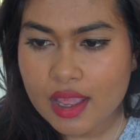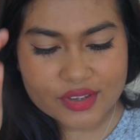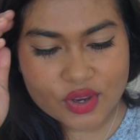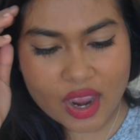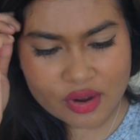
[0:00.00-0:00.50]

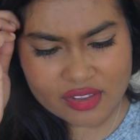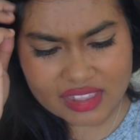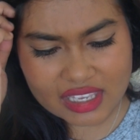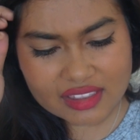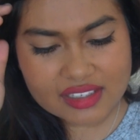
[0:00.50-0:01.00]
So I don't
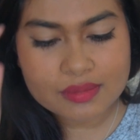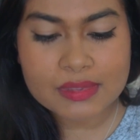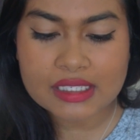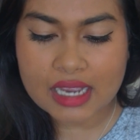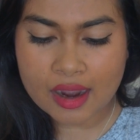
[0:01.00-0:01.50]
think this
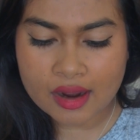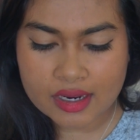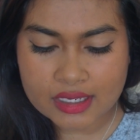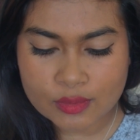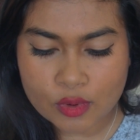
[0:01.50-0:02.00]

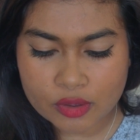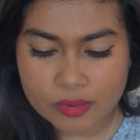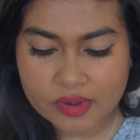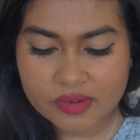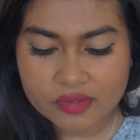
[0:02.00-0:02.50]
mascara is
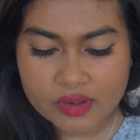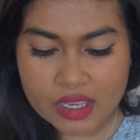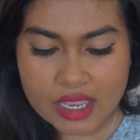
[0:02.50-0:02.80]
waterproof,